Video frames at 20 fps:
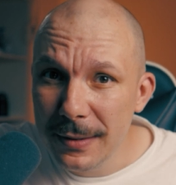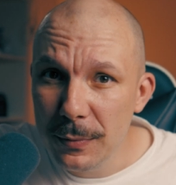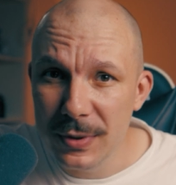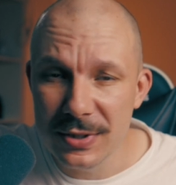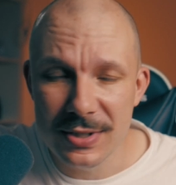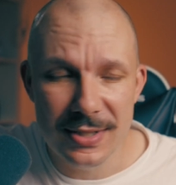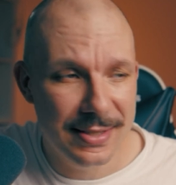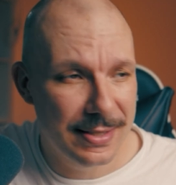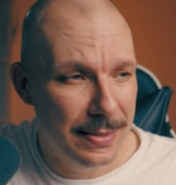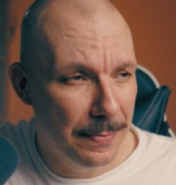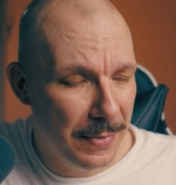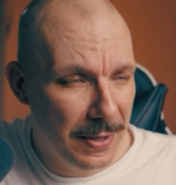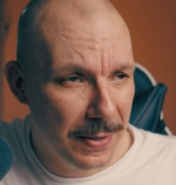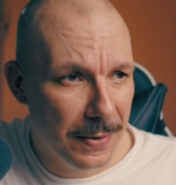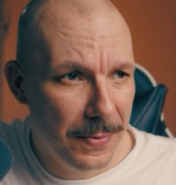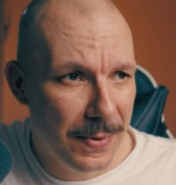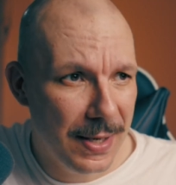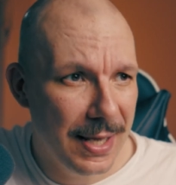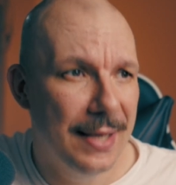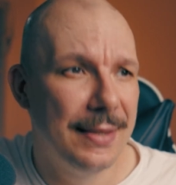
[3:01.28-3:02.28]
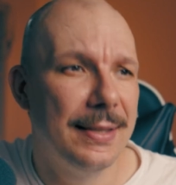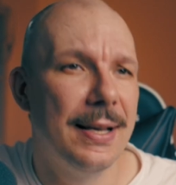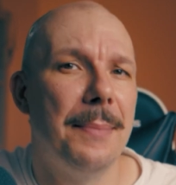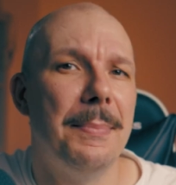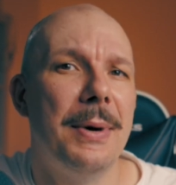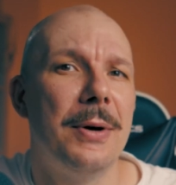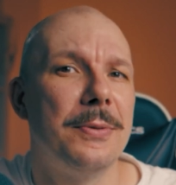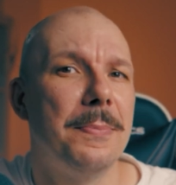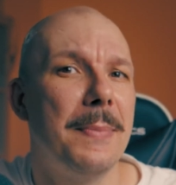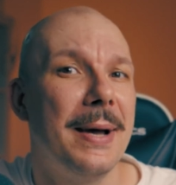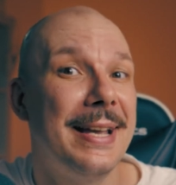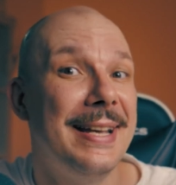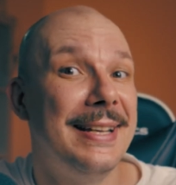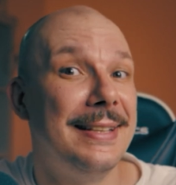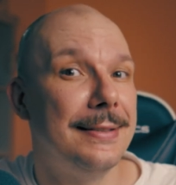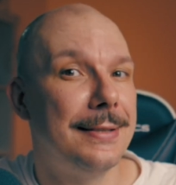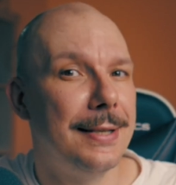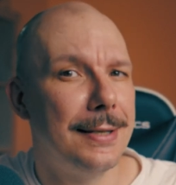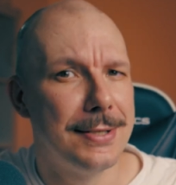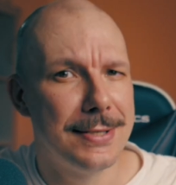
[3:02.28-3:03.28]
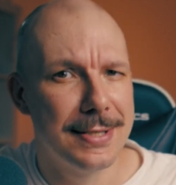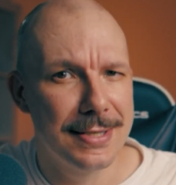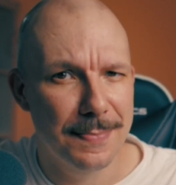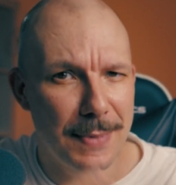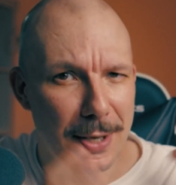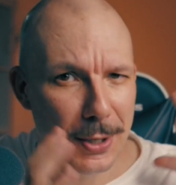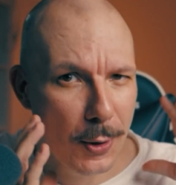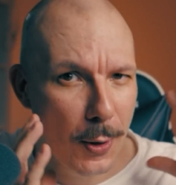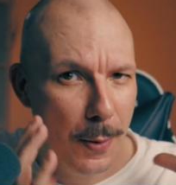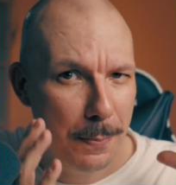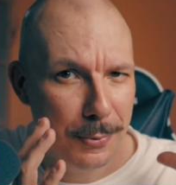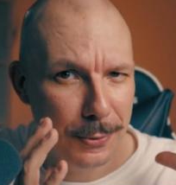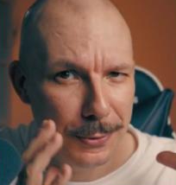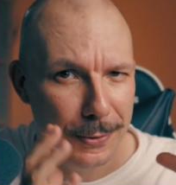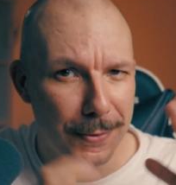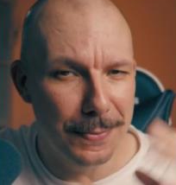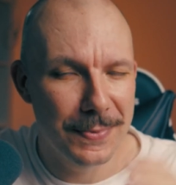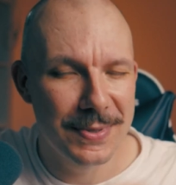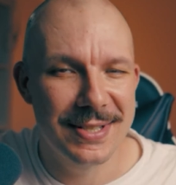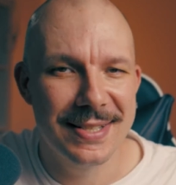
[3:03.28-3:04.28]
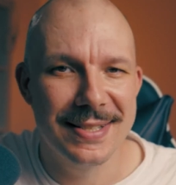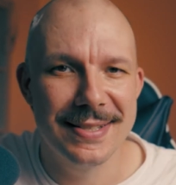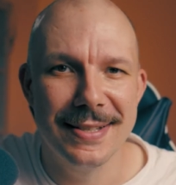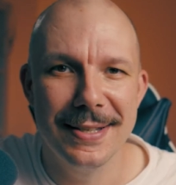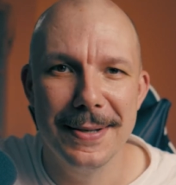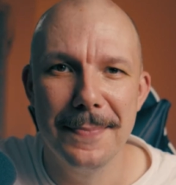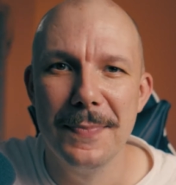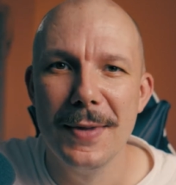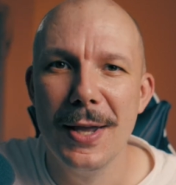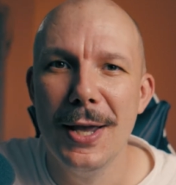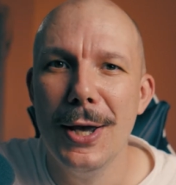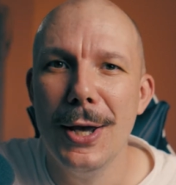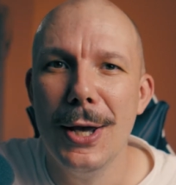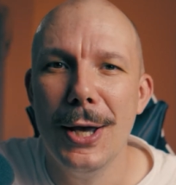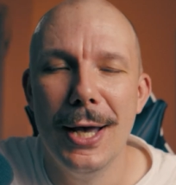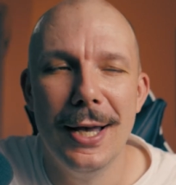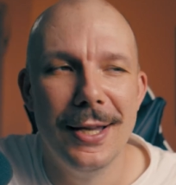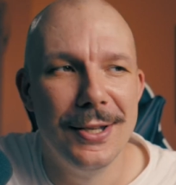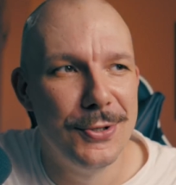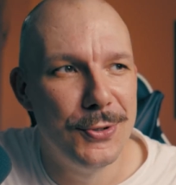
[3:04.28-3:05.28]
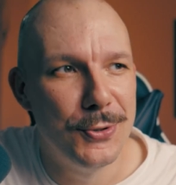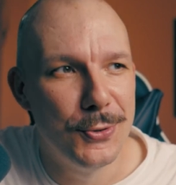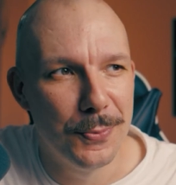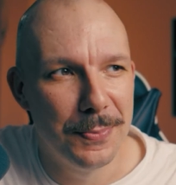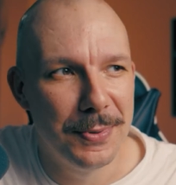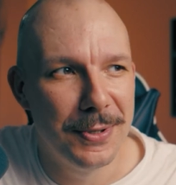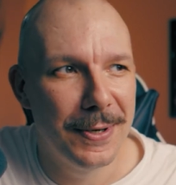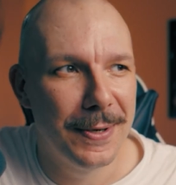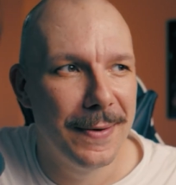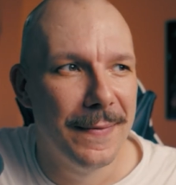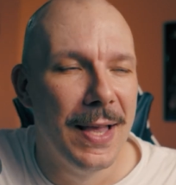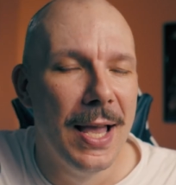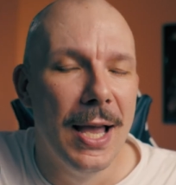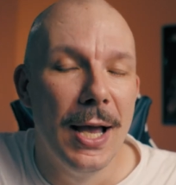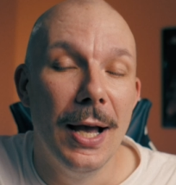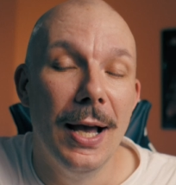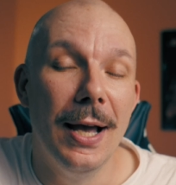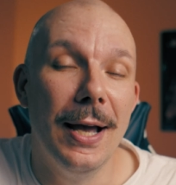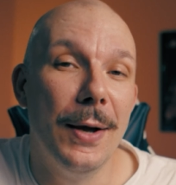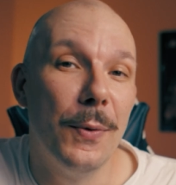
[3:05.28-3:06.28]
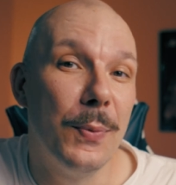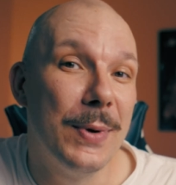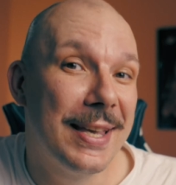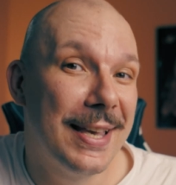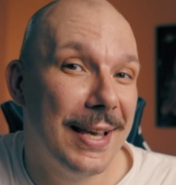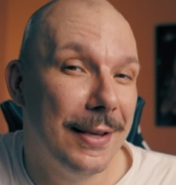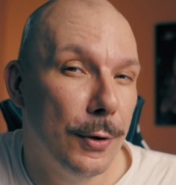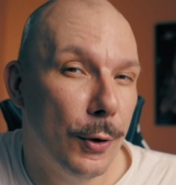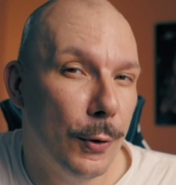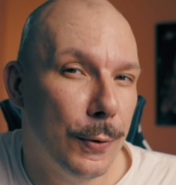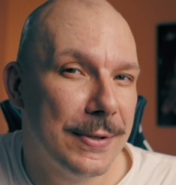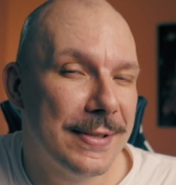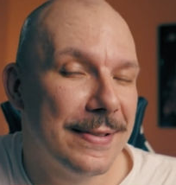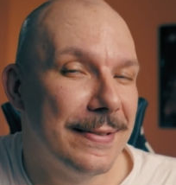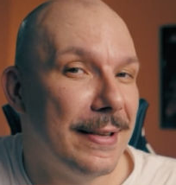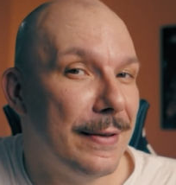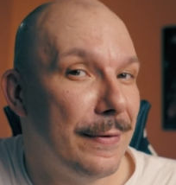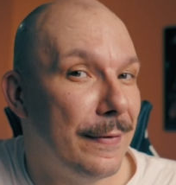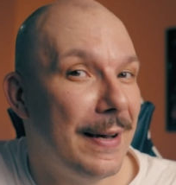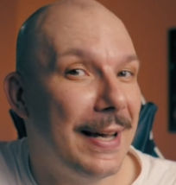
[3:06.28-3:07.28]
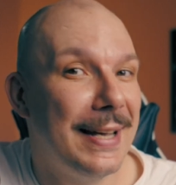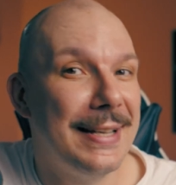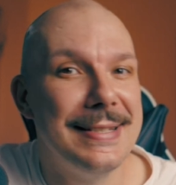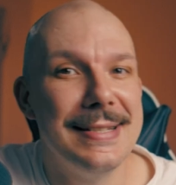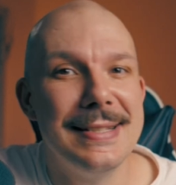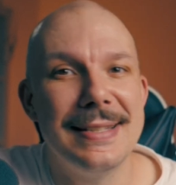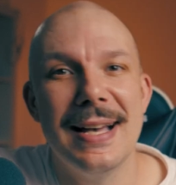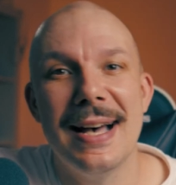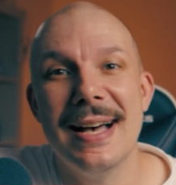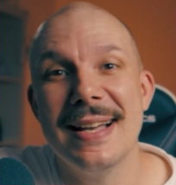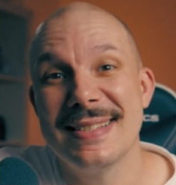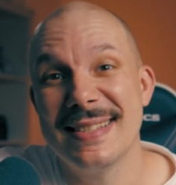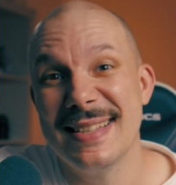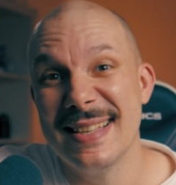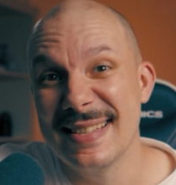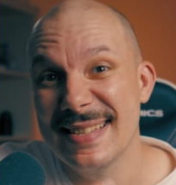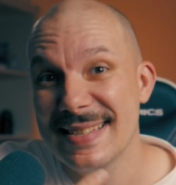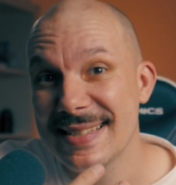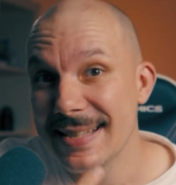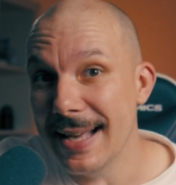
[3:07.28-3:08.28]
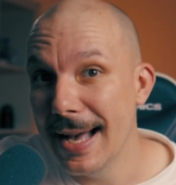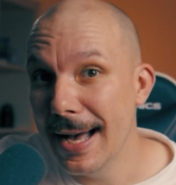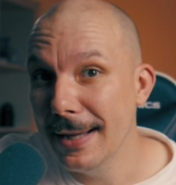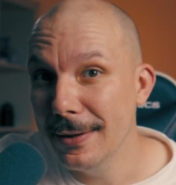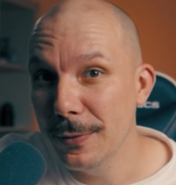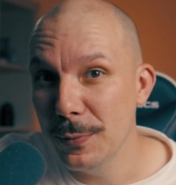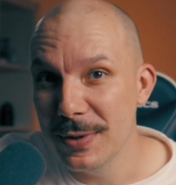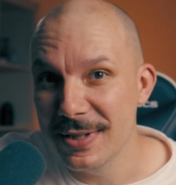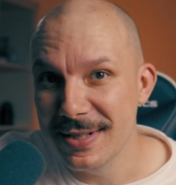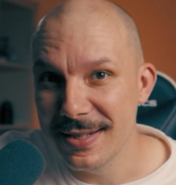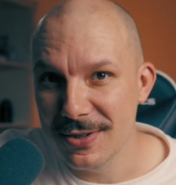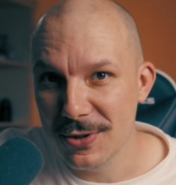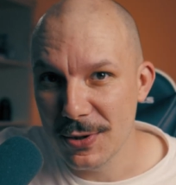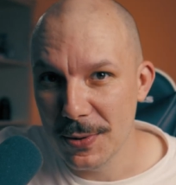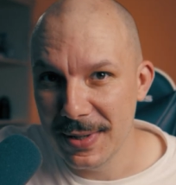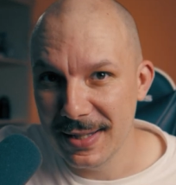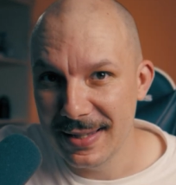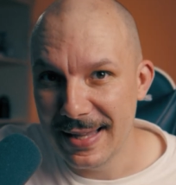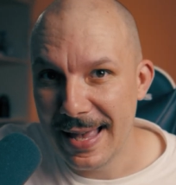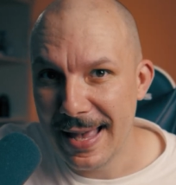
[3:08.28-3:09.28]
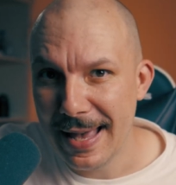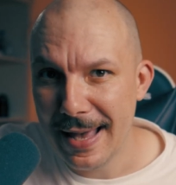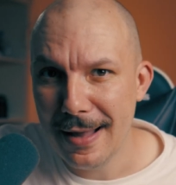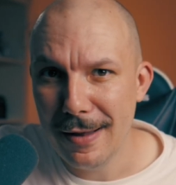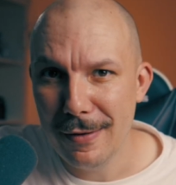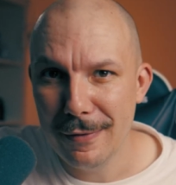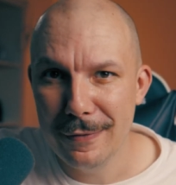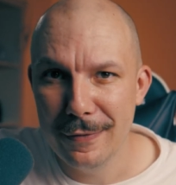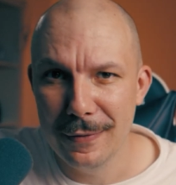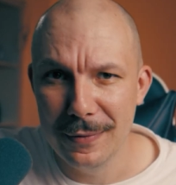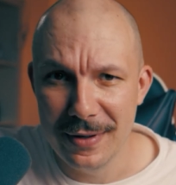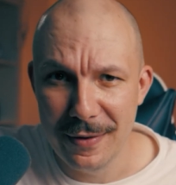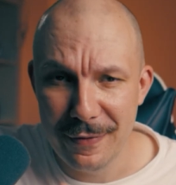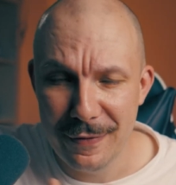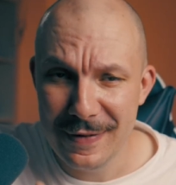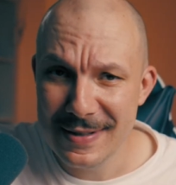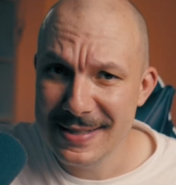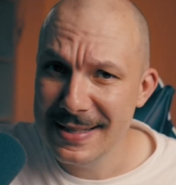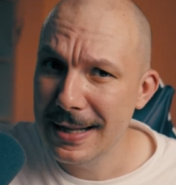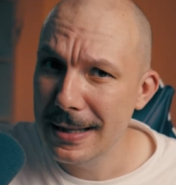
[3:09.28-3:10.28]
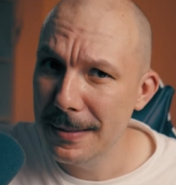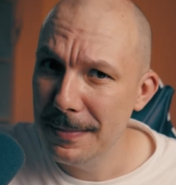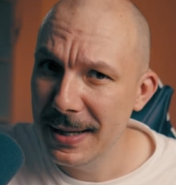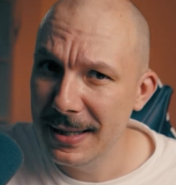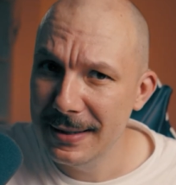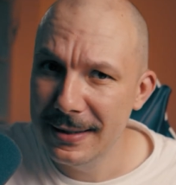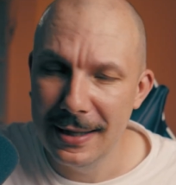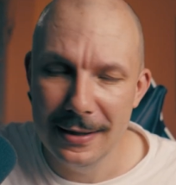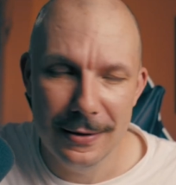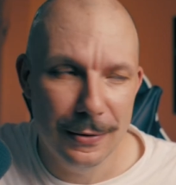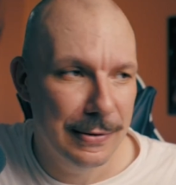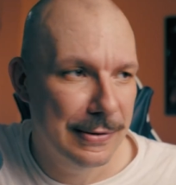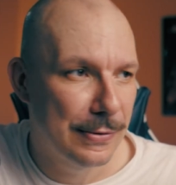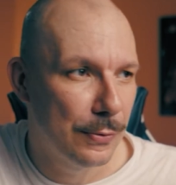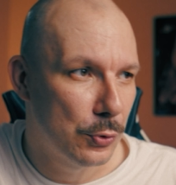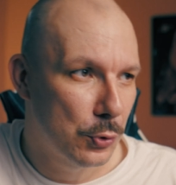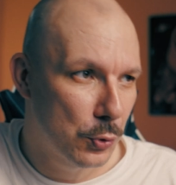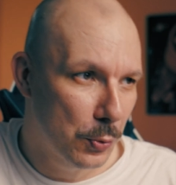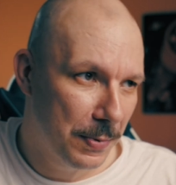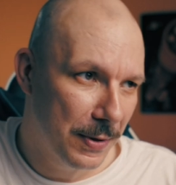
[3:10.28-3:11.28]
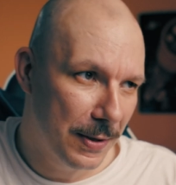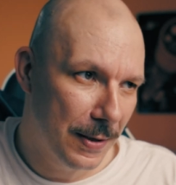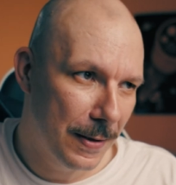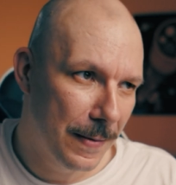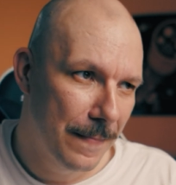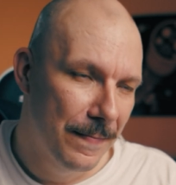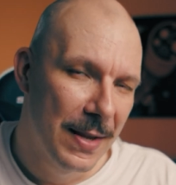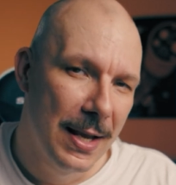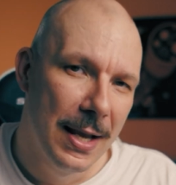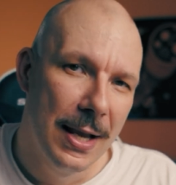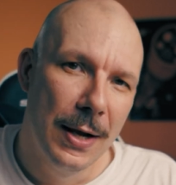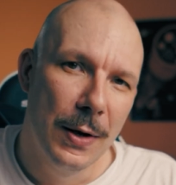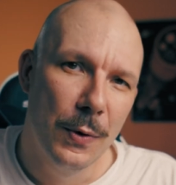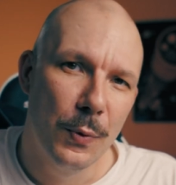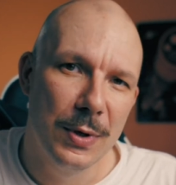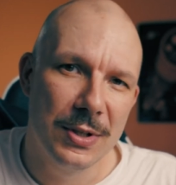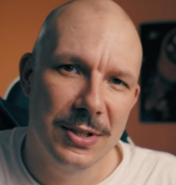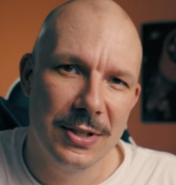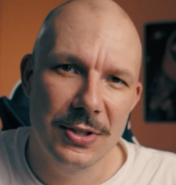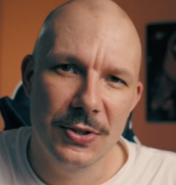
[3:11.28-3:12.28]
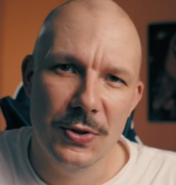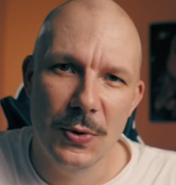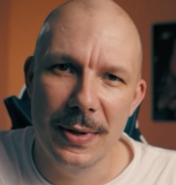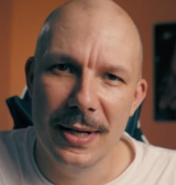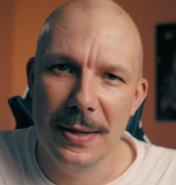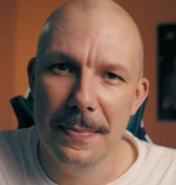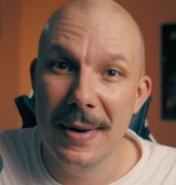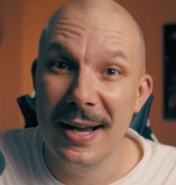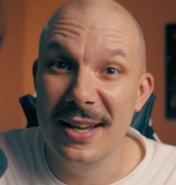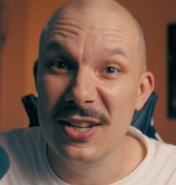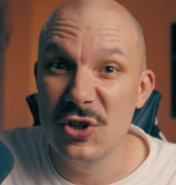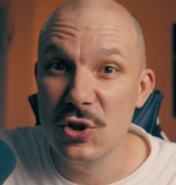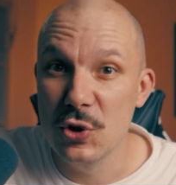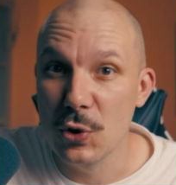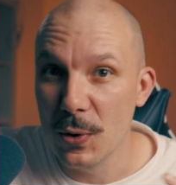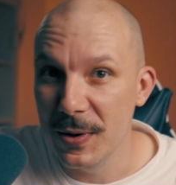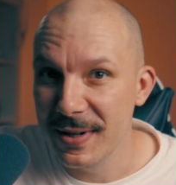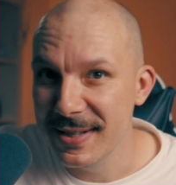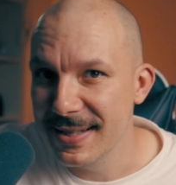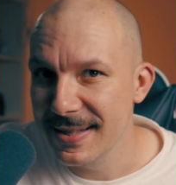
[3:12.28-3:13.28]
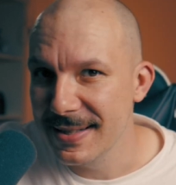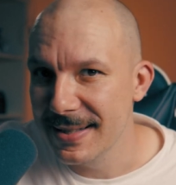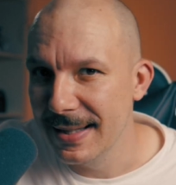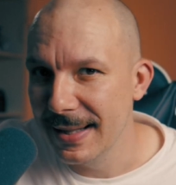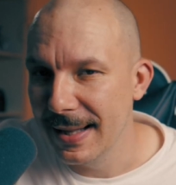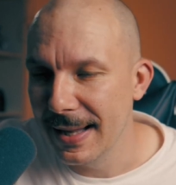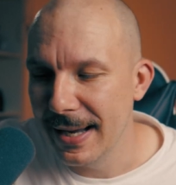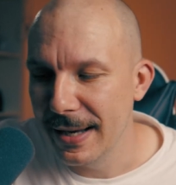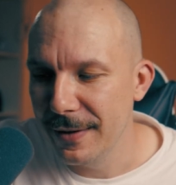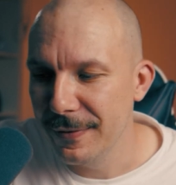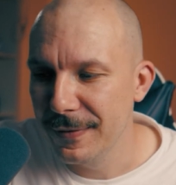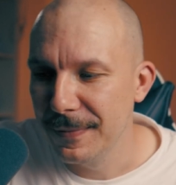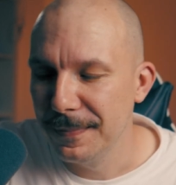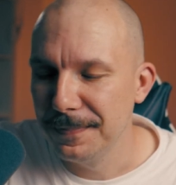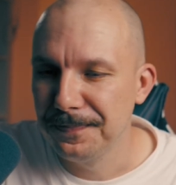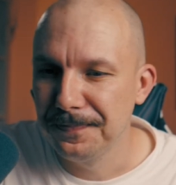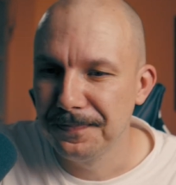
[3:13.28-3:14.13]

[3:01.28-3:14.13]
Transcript: which is the Mercury, and about my intelligence, my computer, which is the Jupiter. We can also divide it as the Sun, which is showing the health of the physical body, and also Jupiter, which is showing my choices in life.